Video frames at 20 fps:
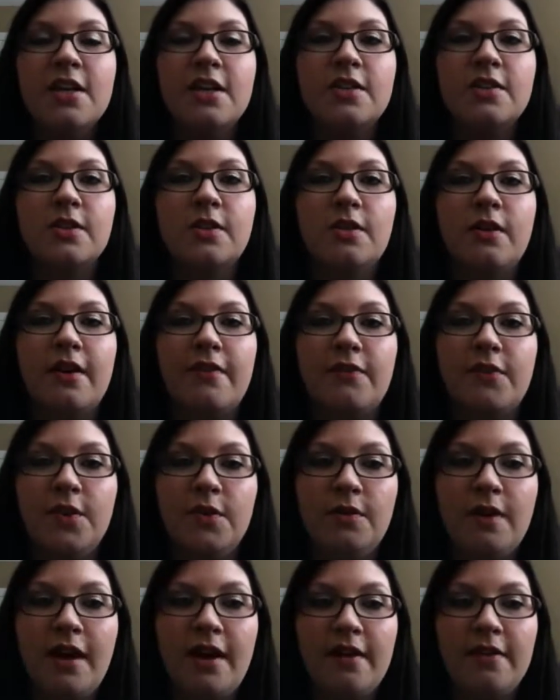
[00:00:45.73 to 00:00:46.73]
So if
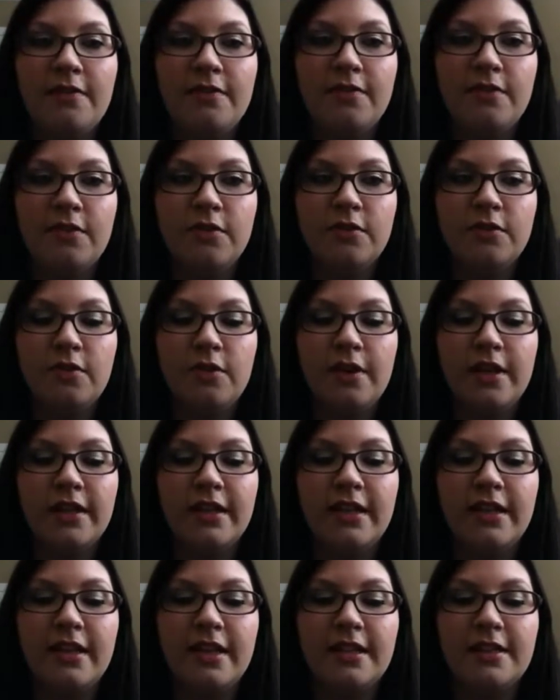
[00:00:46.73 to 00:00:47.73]
you have
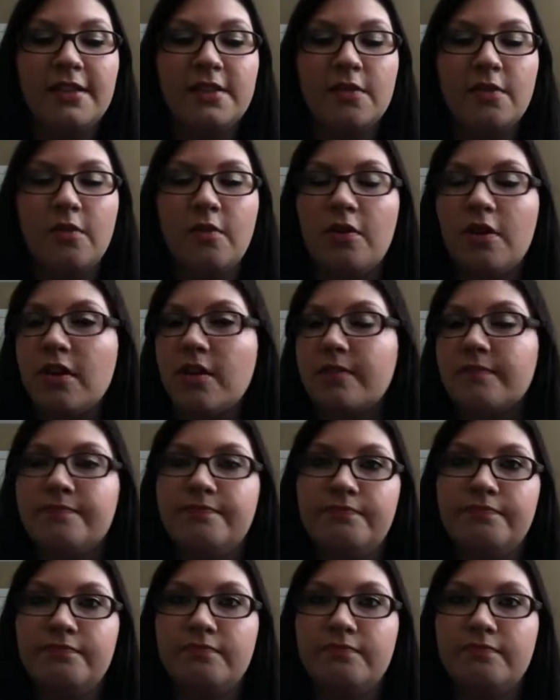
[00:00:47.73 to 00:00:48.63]
oily lids, or,